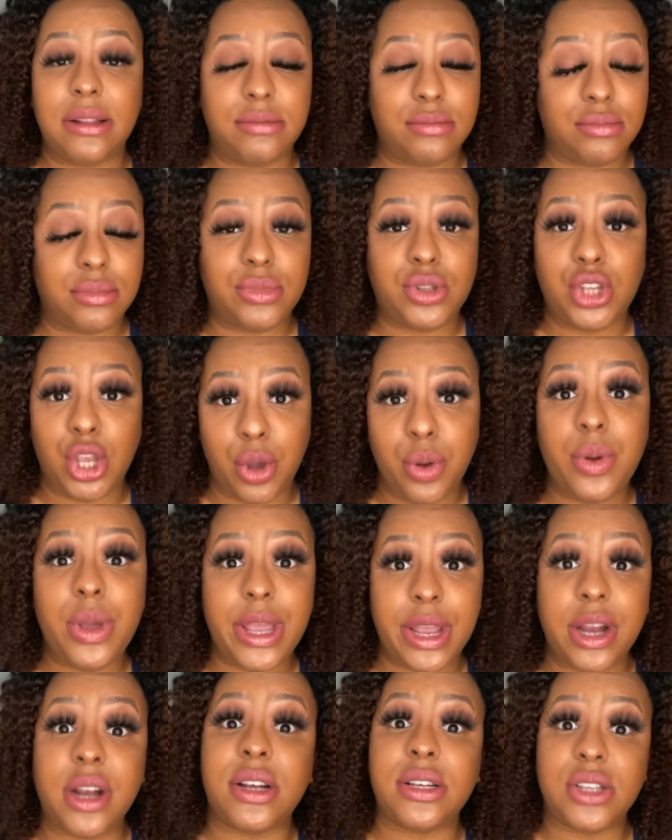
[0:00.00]
2
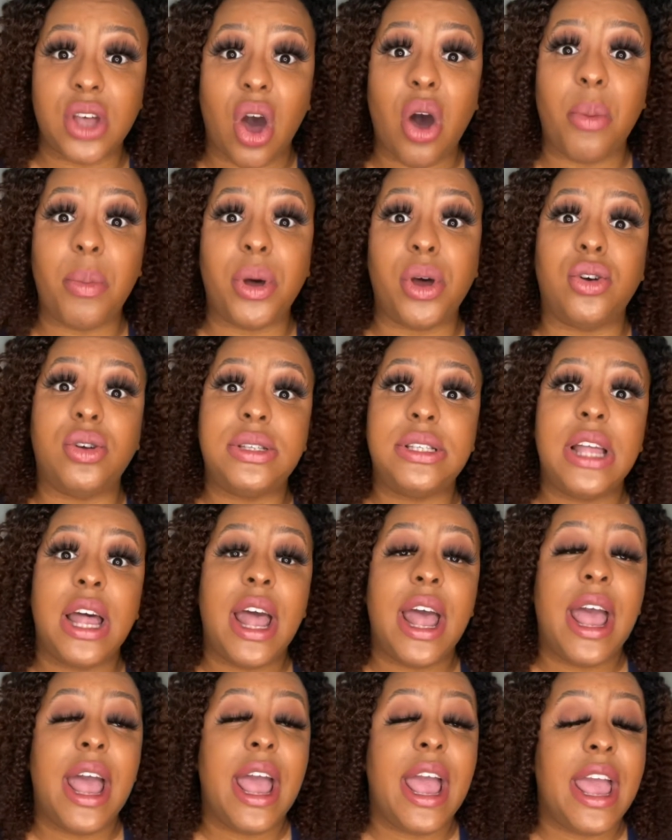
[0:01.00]
years almost,
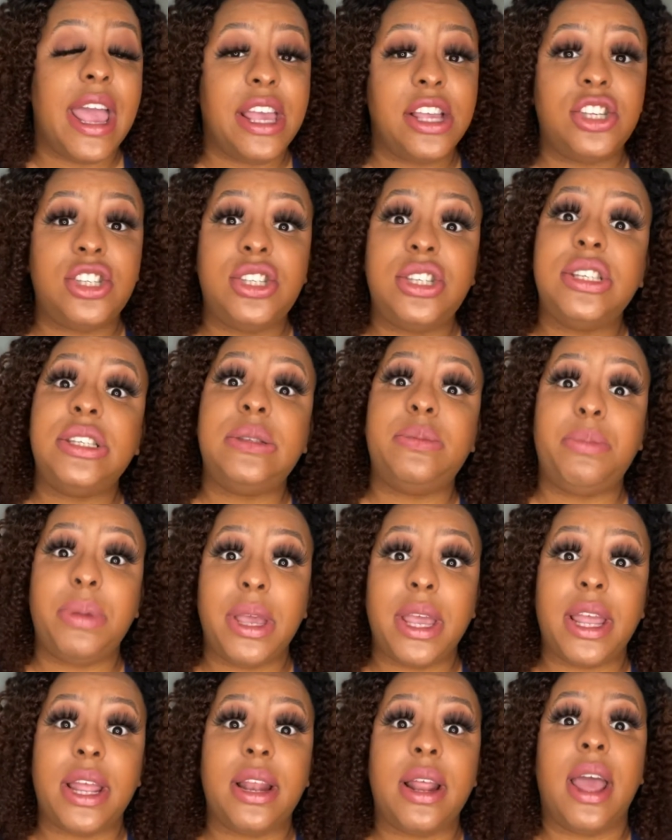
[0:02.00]
it's just
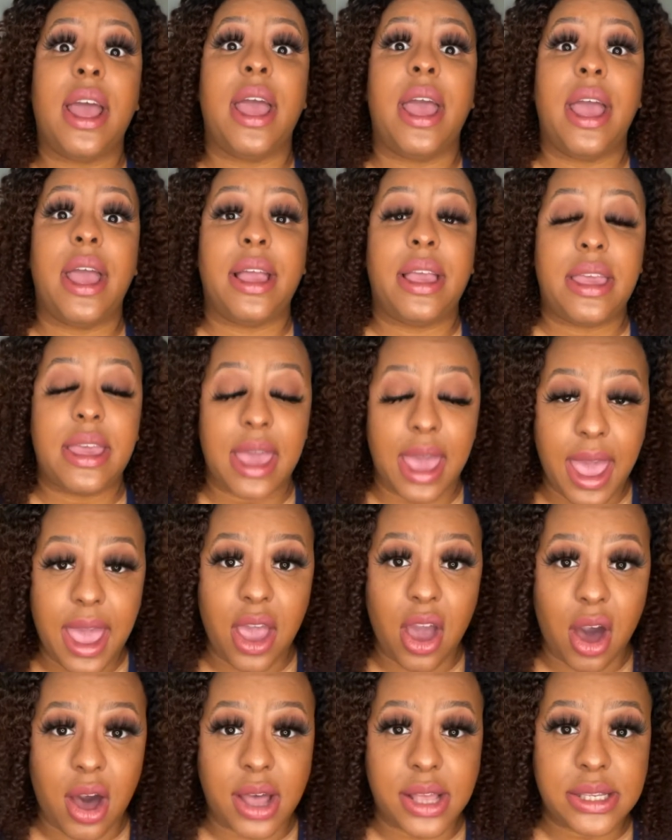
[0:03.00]
been
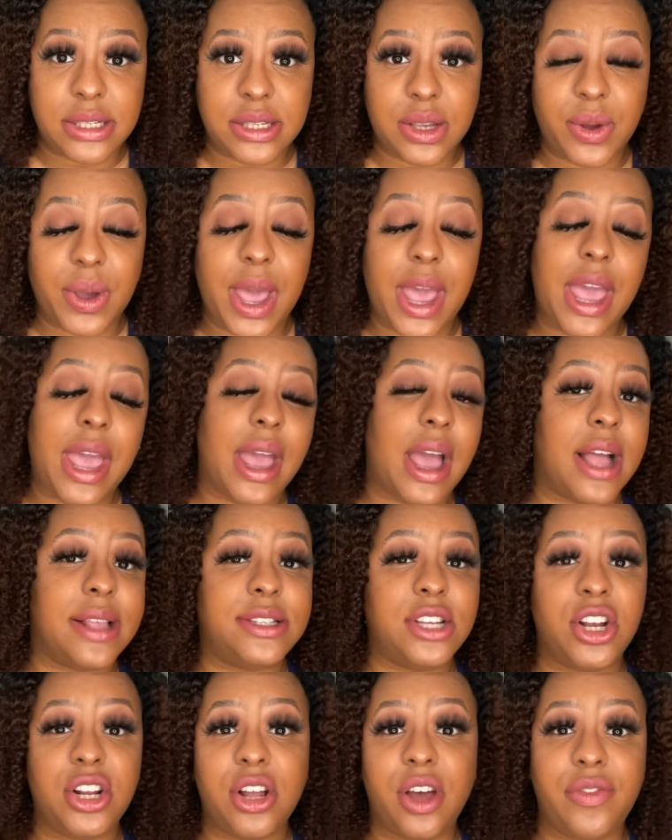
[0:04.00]
chaos. Okay, I
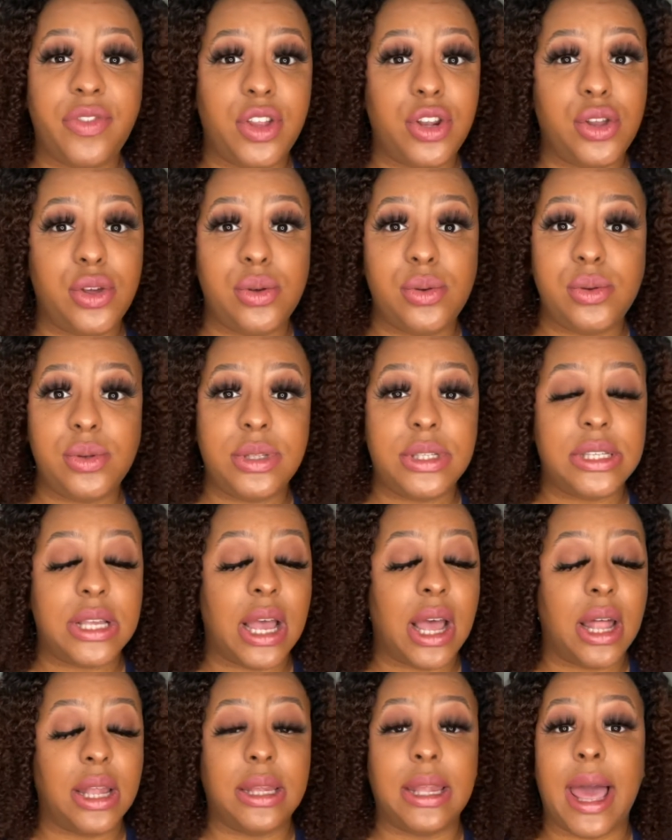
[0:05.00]
turned off the news
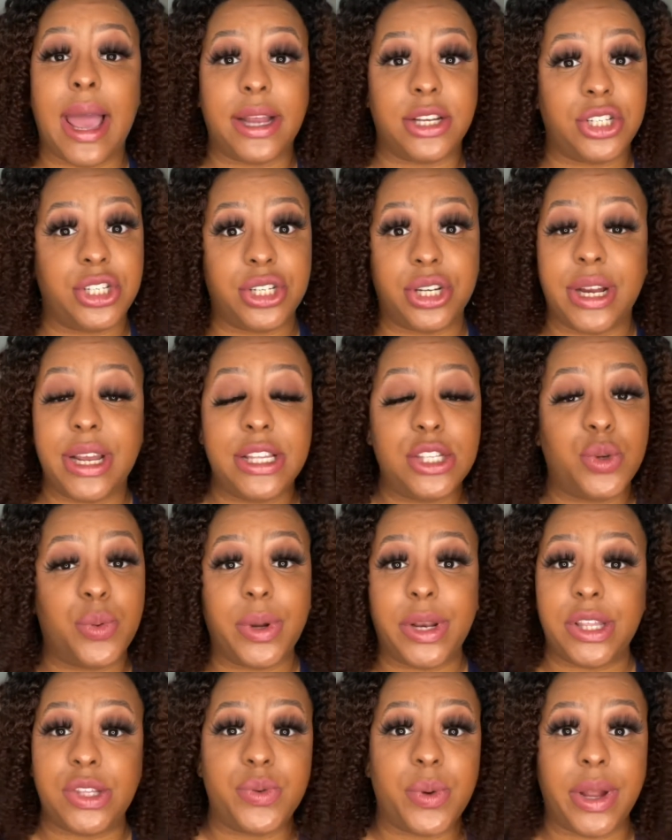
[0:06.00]
last year in
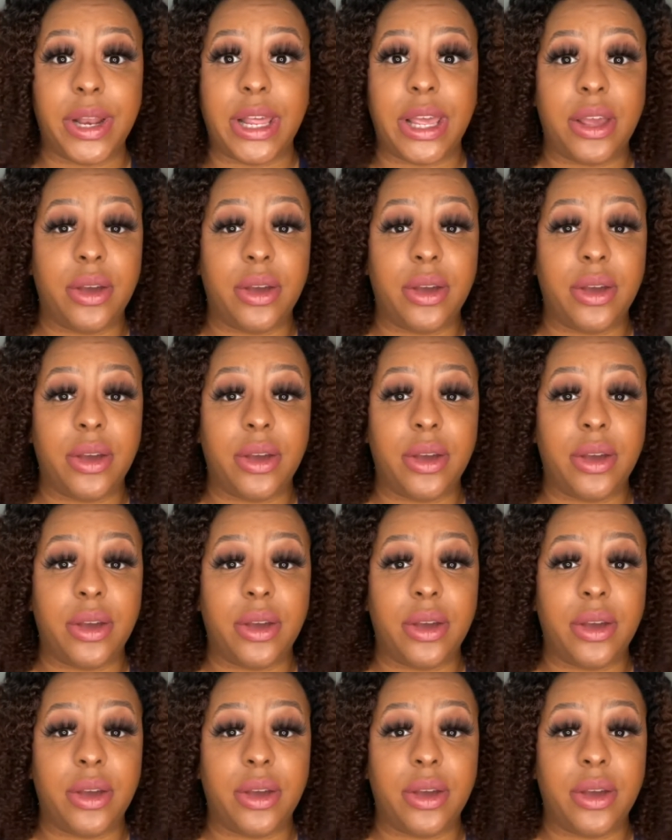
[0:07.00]
2020.